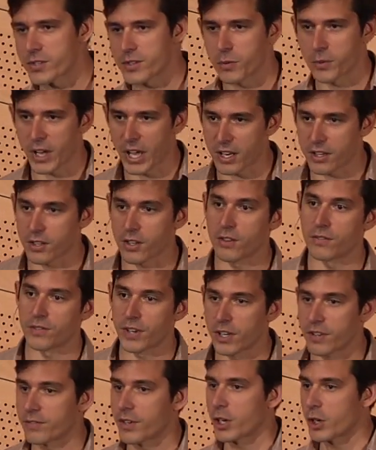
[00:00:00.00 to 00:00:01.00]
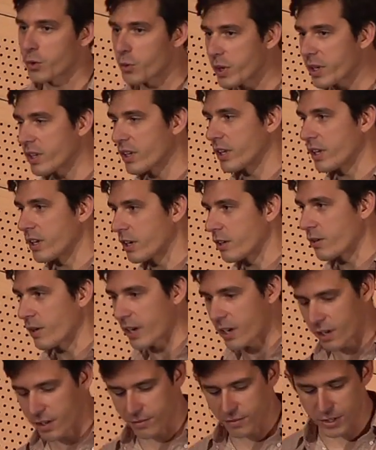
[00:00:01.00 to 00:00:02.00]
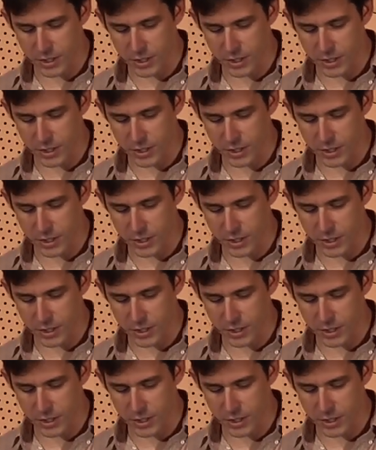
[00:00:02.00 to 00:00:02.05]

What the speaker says: so we had to go very, very quickly and iterate on